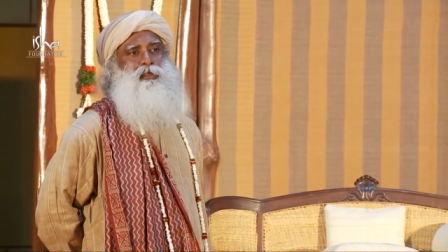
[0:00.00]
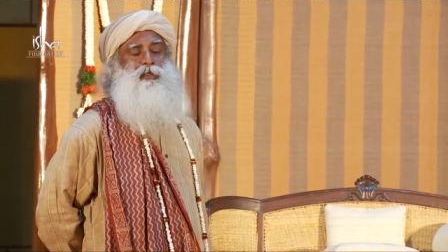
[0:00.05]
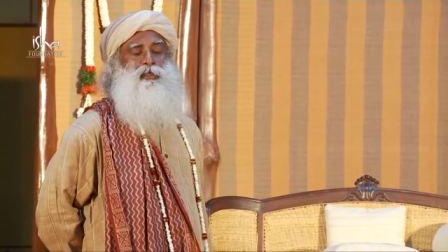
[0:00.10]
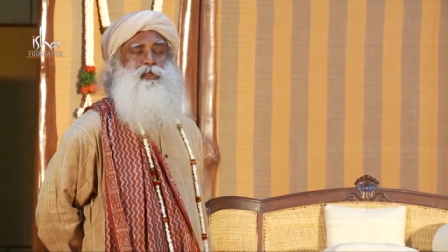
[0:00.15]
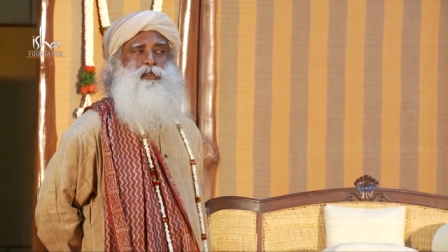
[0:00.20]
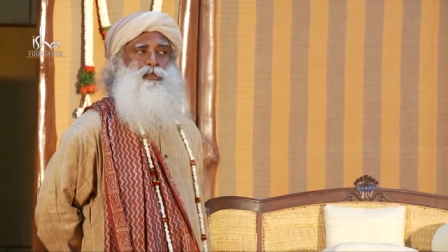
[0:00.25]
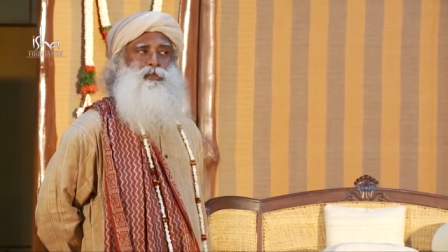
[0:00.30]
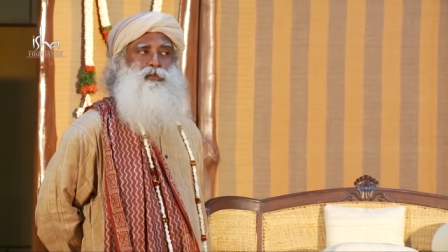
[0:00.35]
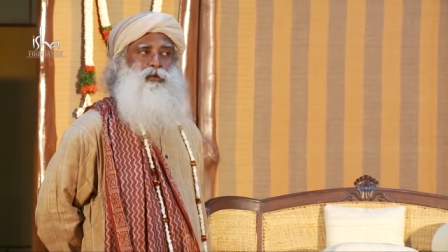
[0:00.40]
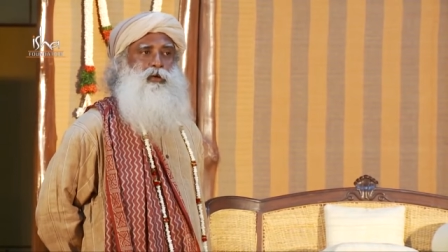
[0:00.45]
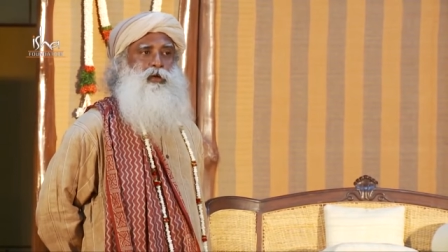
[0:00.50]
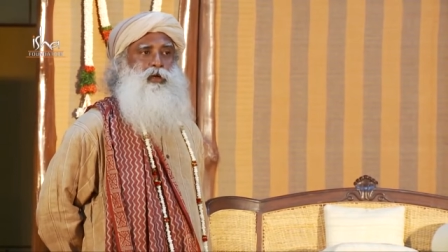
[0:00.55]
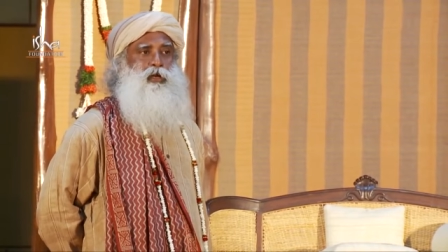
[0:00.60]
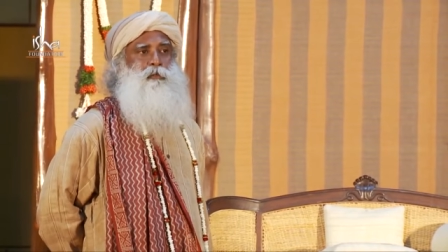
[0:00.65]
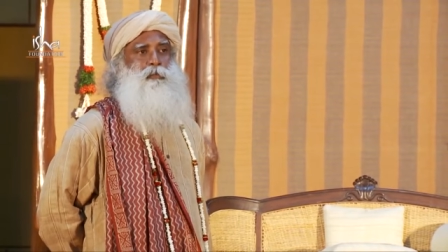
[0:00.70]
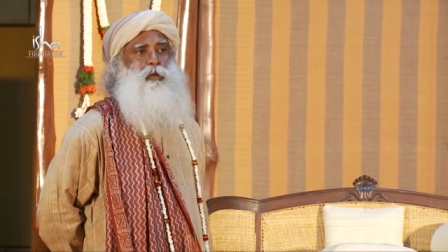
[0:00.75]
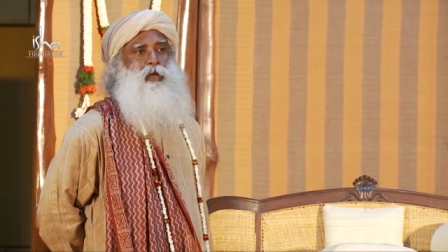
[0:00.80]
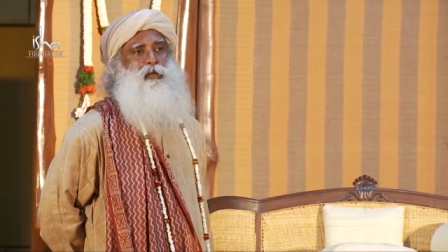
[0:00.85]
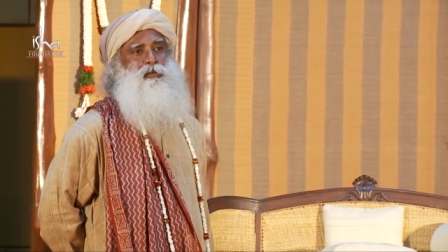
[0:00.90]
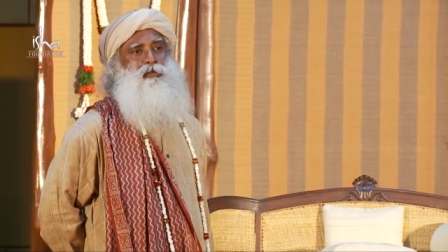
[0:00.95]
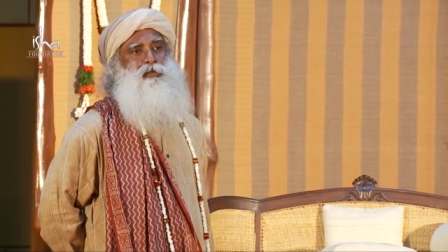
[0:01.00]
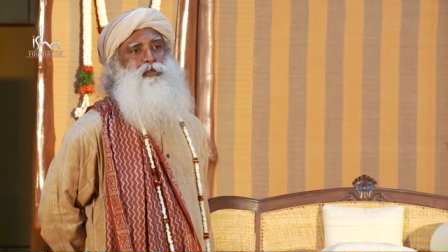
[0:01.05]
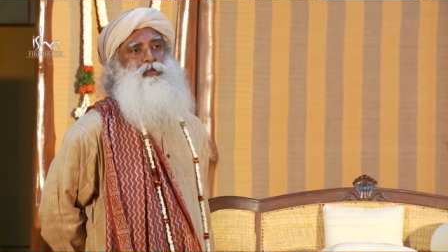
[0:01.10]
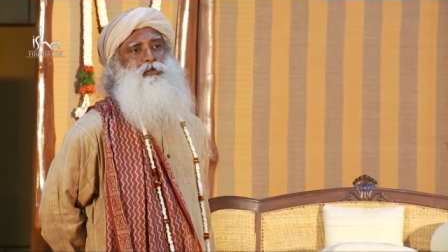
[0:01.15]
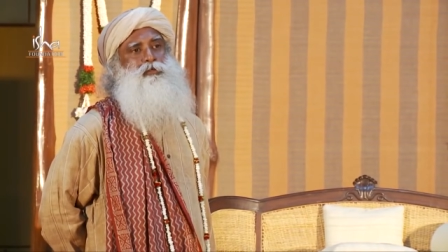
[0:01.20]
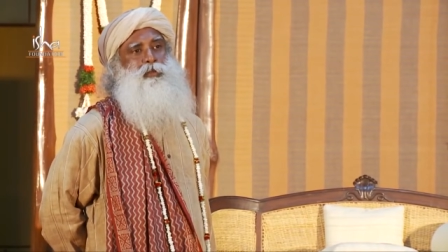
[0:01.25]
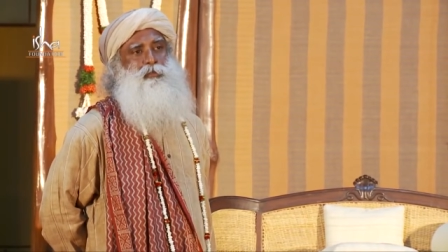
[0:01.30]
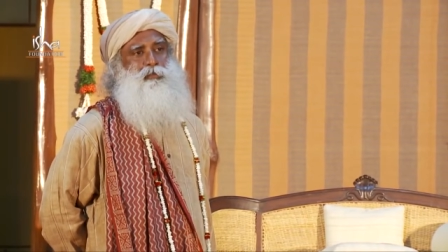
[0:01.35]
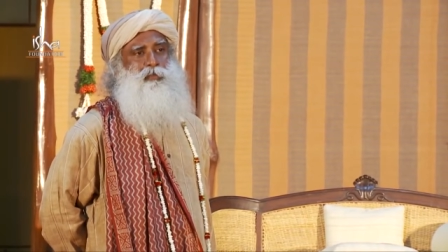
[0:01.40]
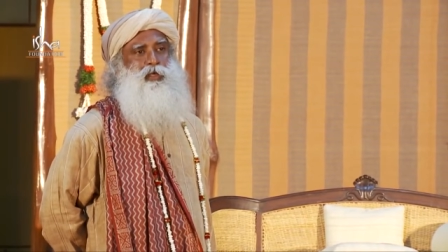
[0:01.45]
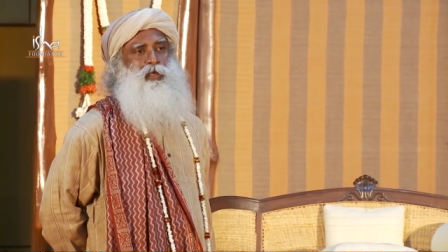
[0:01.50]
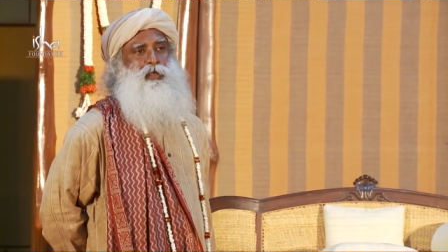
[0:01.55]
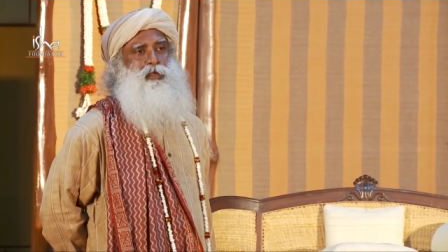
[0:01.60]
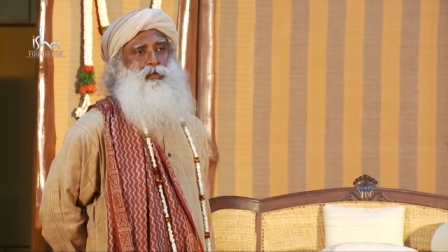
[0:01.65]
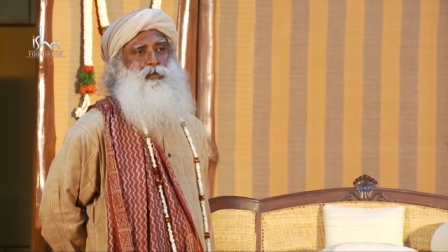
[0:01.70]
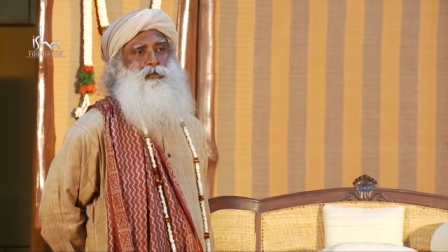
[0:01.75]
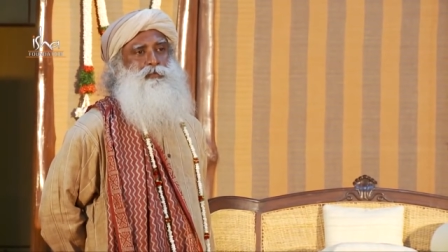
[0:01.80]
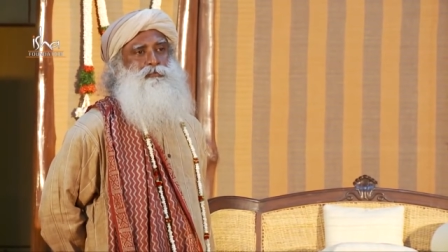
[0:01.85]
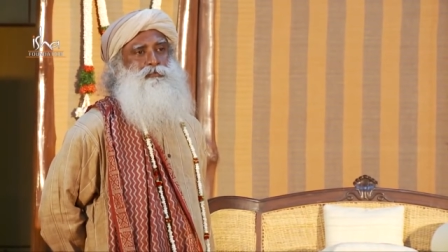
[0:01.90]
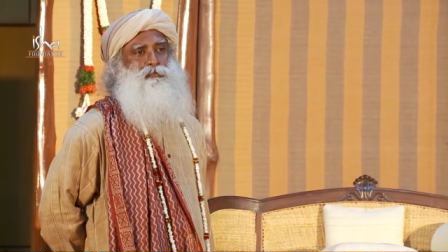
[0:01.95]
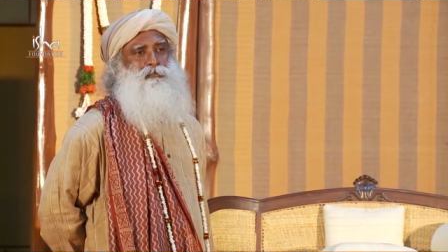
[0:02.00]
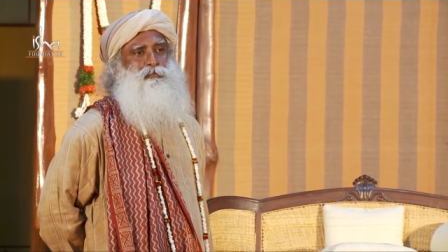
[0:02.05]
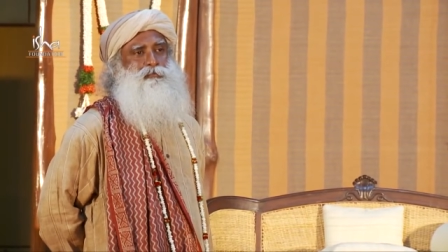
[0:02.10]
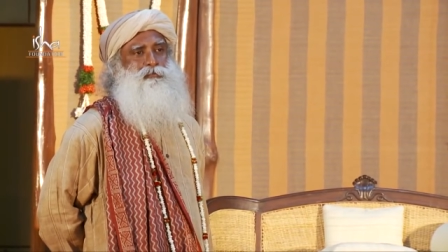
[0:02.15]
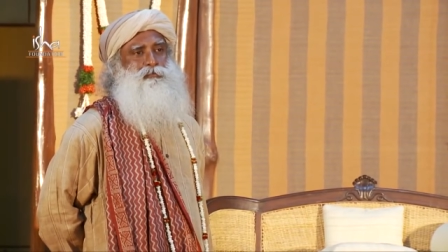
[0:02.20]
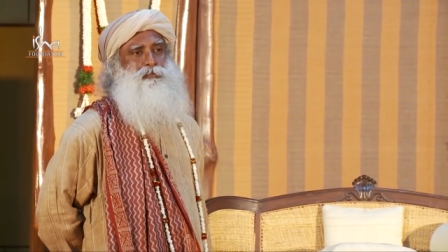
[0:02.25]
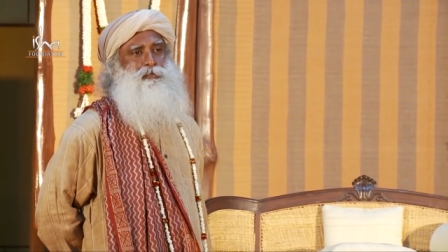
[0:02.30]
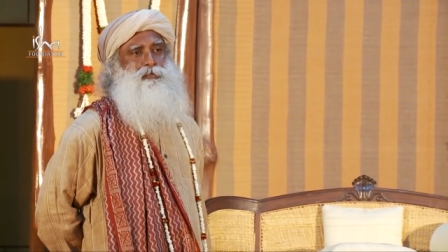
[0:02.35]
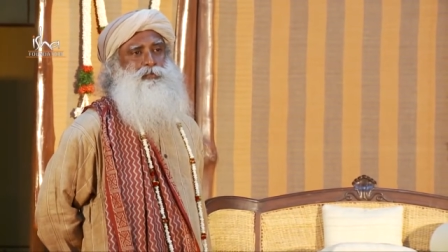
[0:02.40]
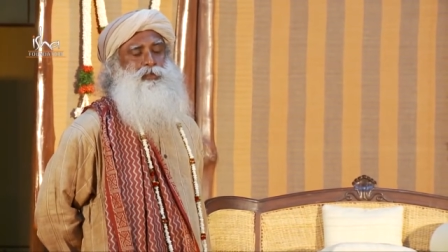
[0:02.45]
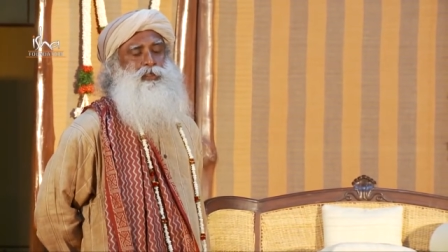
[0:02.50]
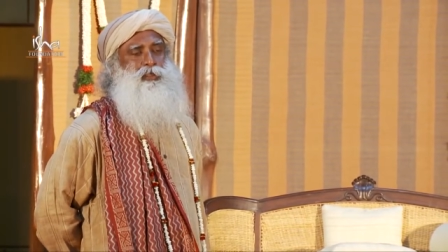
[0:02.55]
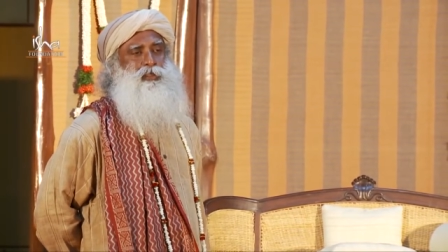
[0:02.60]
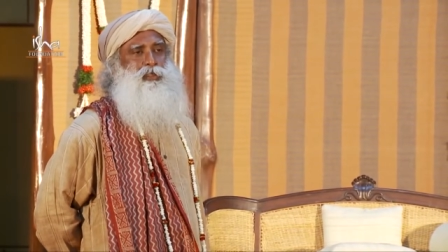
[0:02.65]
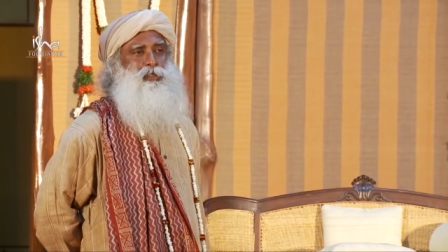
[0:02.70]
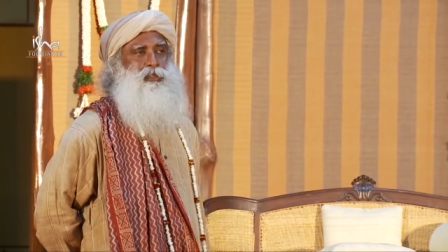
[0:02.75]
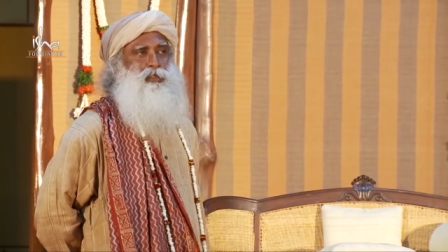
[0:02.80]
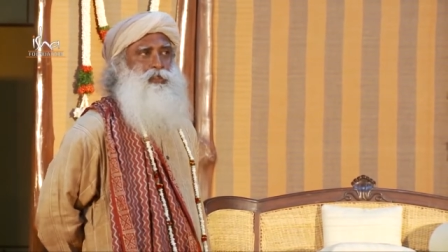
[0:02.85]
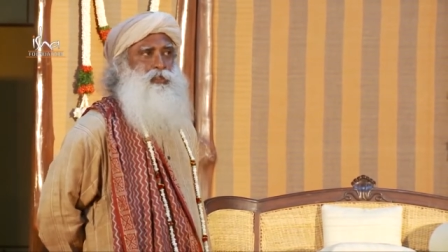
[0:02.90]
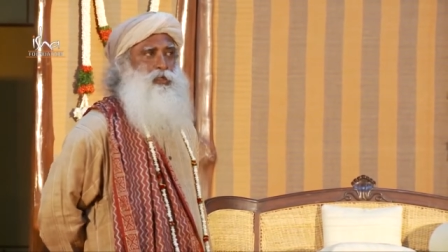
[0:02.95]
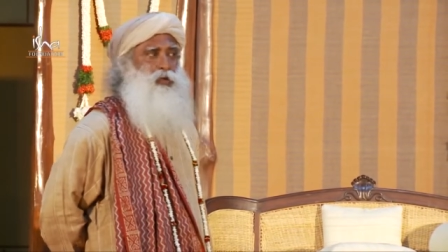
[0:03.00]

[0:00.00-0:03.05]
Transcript: it is all about the human being. See, this is